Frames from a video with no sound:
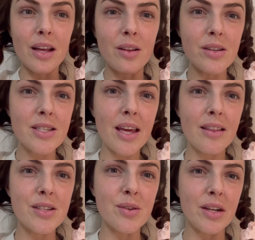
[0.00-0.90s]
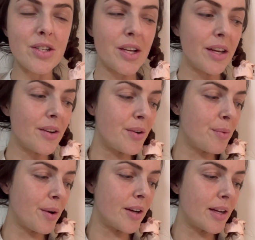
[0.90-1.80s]
I lost the other scrunchie. I don't know
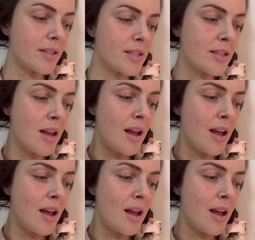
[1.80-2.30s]
where it is.